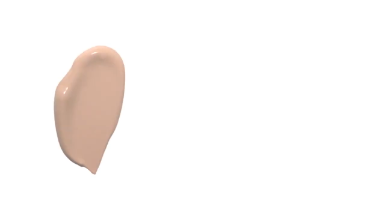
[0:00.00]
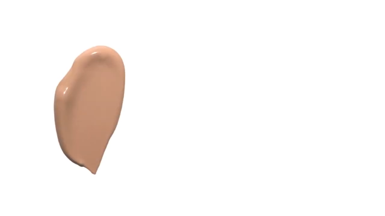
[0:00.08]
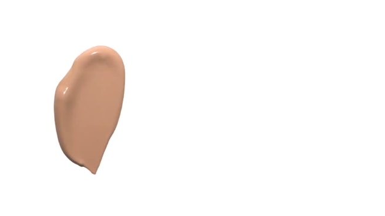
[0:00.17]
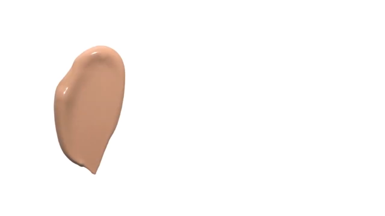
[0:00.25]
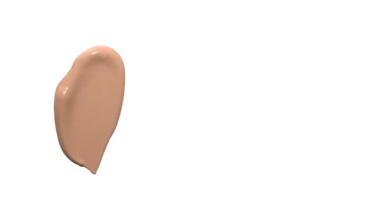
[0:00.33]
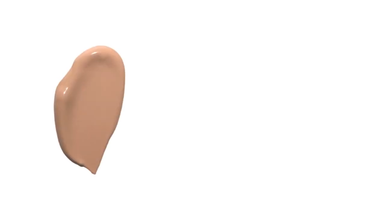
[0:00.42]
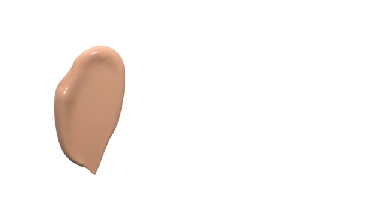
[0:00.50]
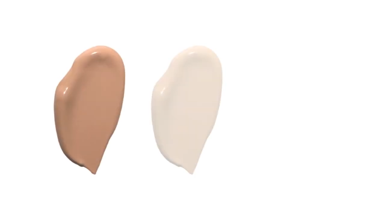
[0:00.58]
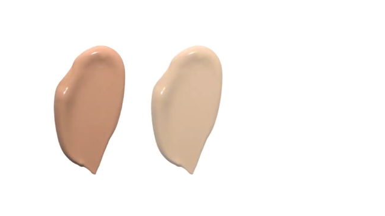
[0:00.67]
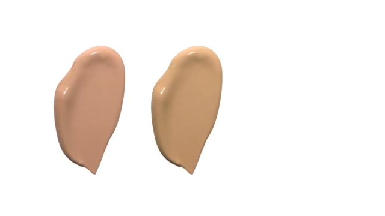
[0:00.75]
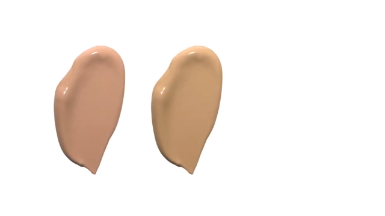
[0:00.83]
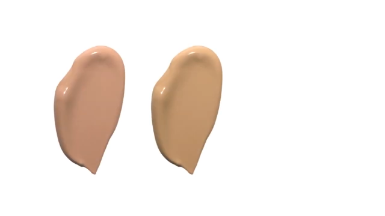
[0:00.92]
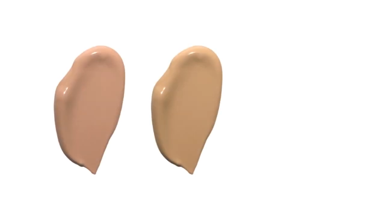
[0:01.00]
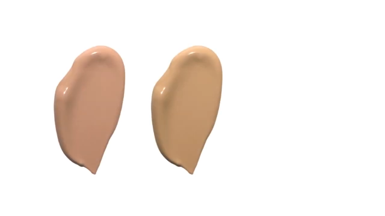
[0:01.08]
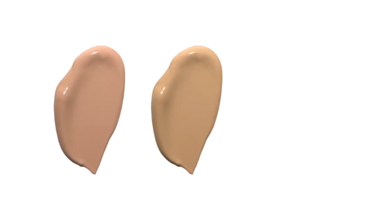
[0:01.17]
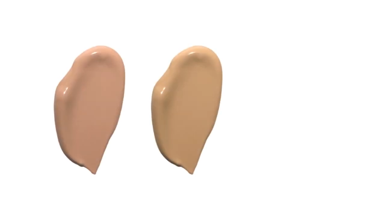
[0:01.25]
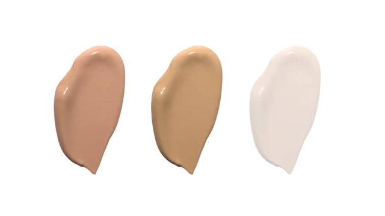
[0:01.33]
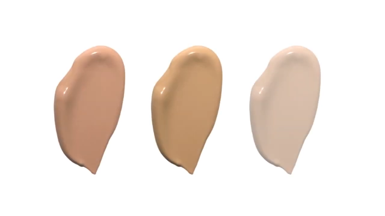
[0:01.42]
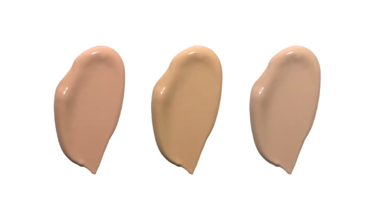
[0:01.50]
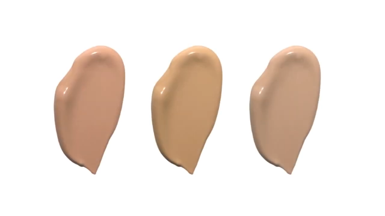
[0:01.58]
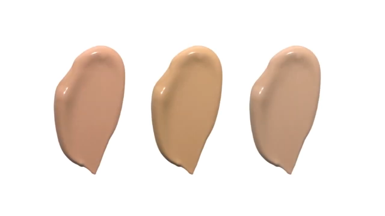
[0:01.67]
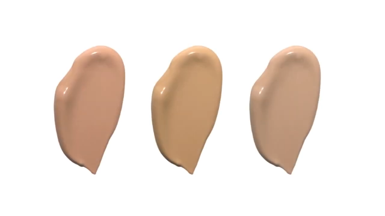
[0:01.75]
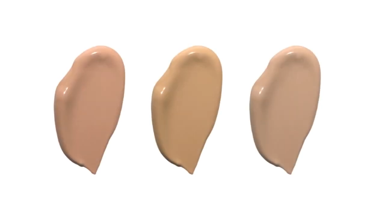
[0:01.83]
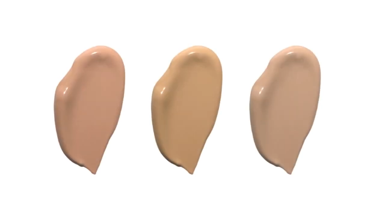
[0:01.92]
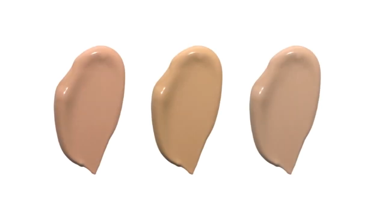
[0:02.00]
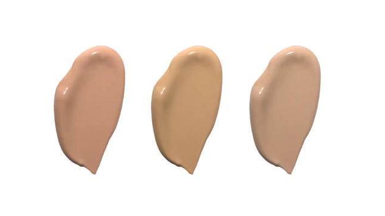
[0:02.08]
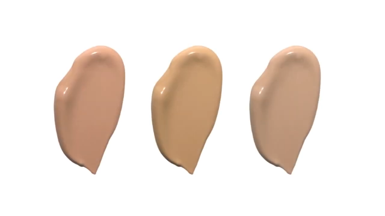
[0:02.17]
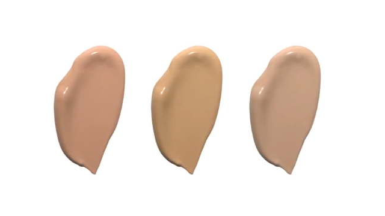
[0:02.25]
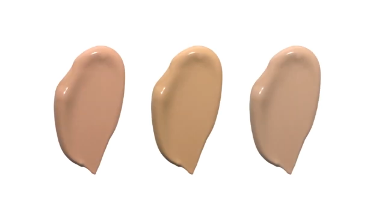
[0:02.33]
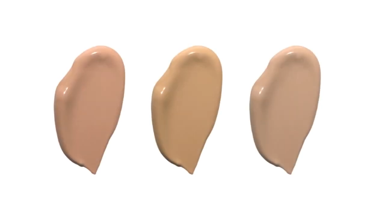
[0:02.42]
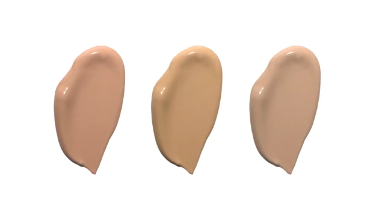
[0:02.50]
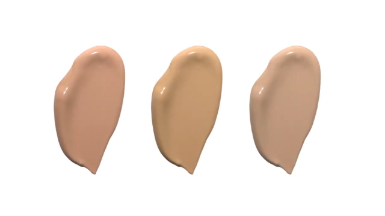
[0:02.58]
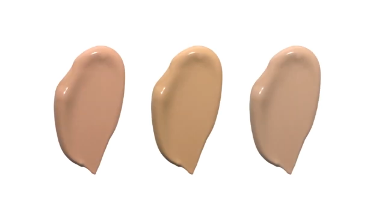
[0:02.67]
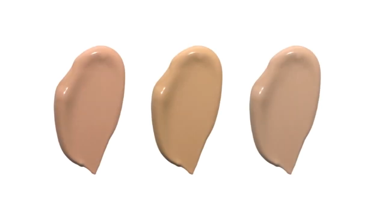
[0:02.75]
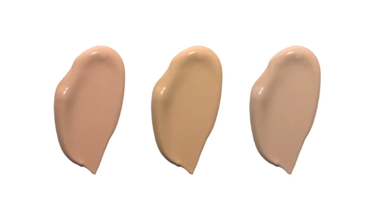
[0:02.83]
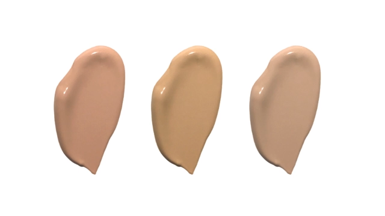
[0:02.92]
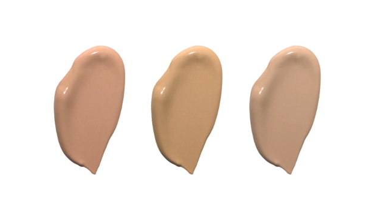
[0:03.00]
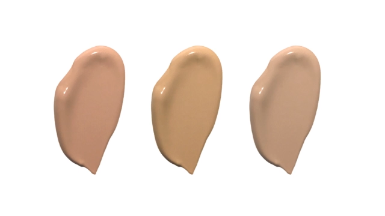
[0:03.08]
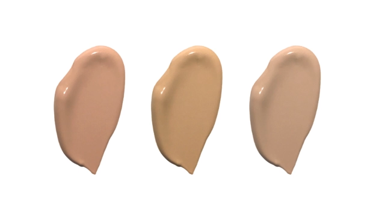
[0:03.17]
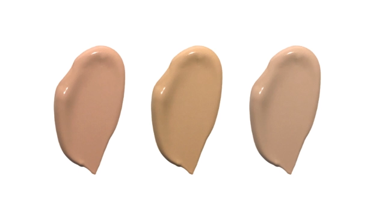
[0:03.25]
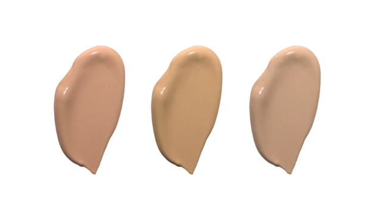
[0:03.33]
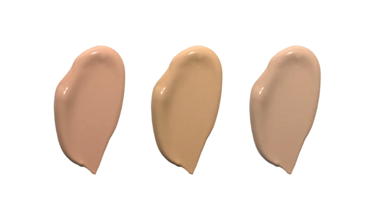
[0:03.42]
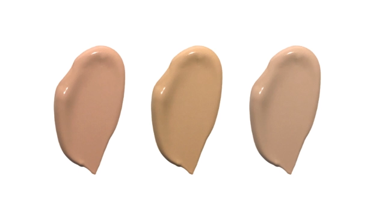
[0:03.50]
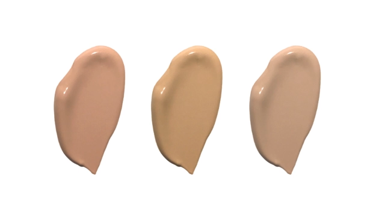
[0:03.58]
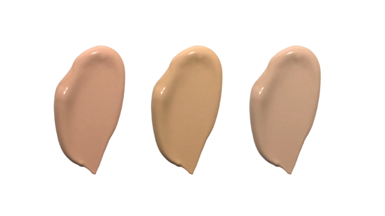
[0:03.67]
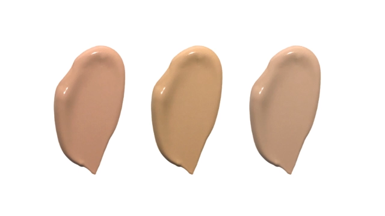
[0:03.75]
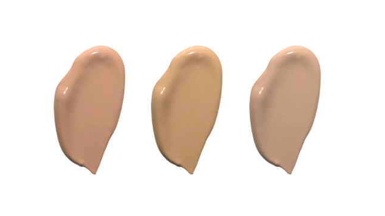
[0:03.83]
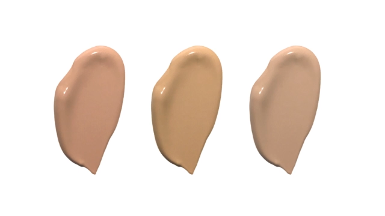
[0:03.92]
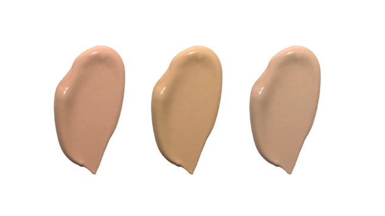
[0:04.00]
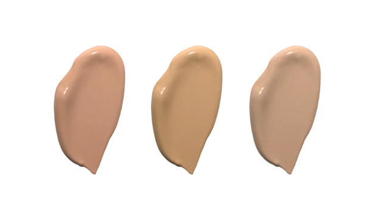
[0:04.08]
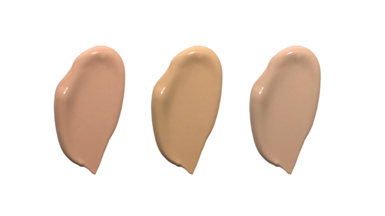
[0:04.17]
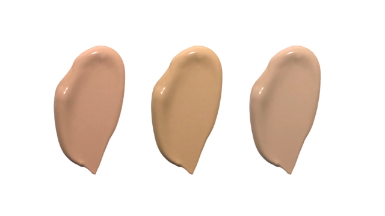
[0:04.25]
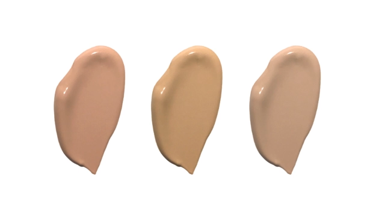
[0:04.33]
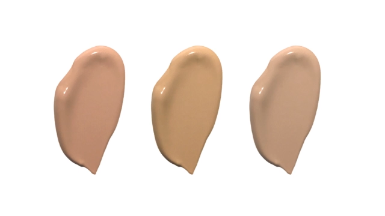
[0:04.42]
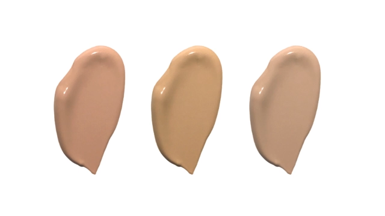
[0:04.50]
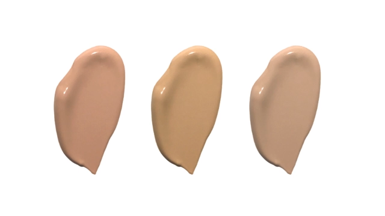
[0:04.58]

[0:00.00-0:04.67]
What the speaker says: [unreadable: no face in view]